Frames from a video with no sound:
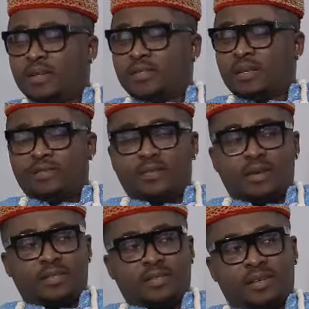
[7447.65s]
Yes,
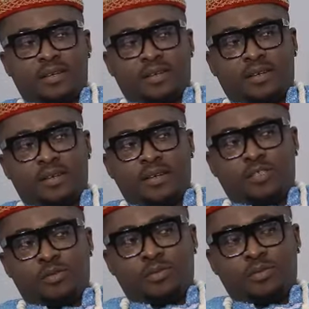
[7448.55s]
I've asked
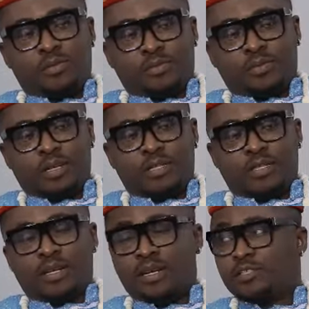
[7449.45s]
Kenneth to
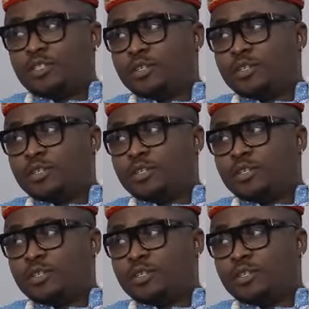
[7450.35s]
get her